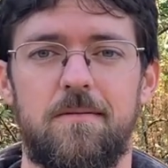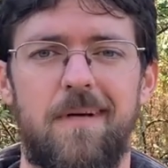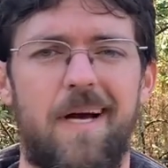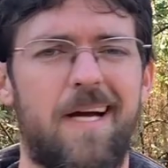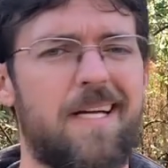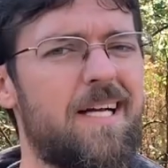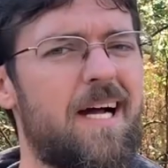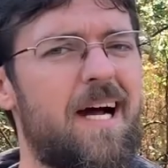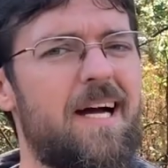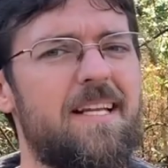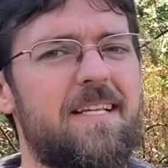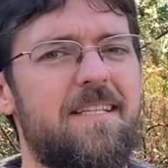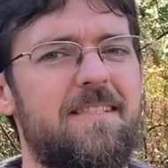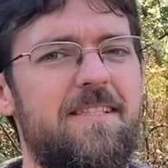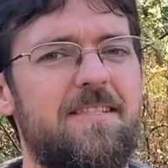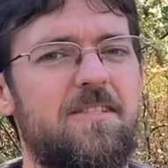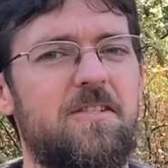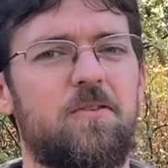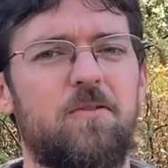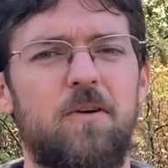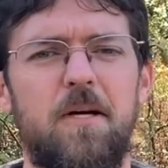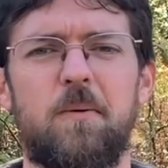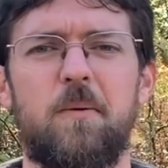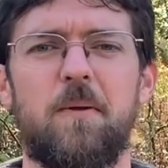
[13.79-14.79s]
I kind of
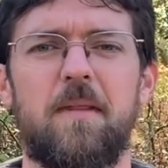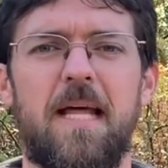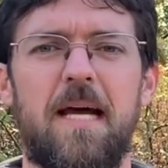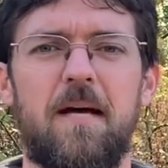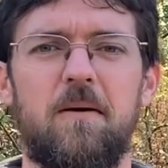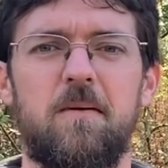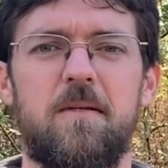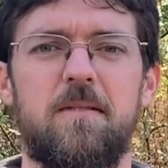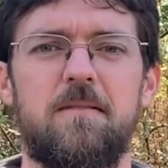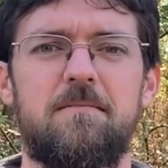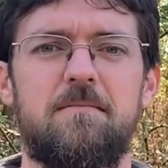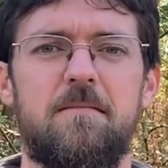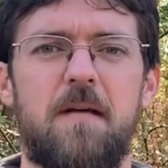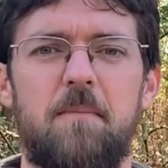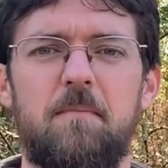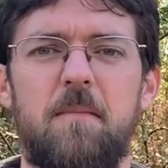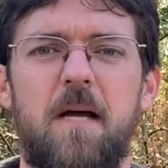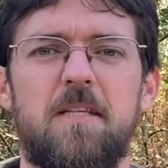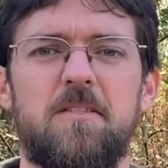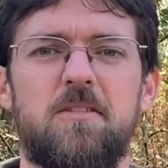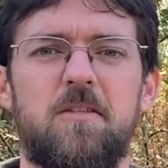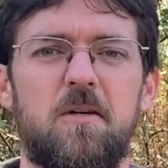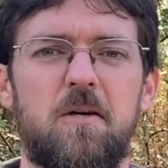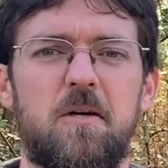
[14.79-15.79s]
disagree with that one. I'm
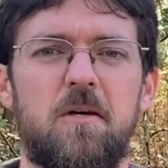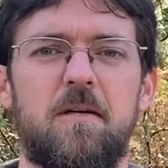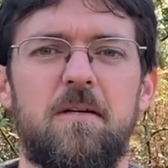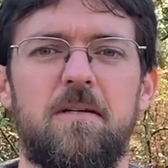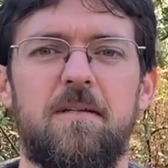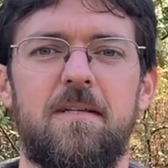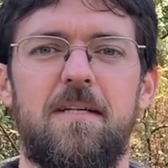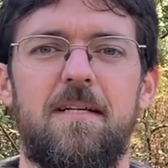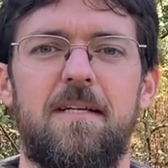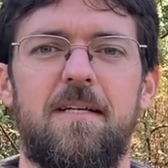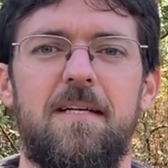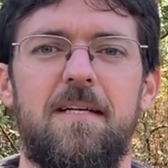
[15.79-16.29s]
not sure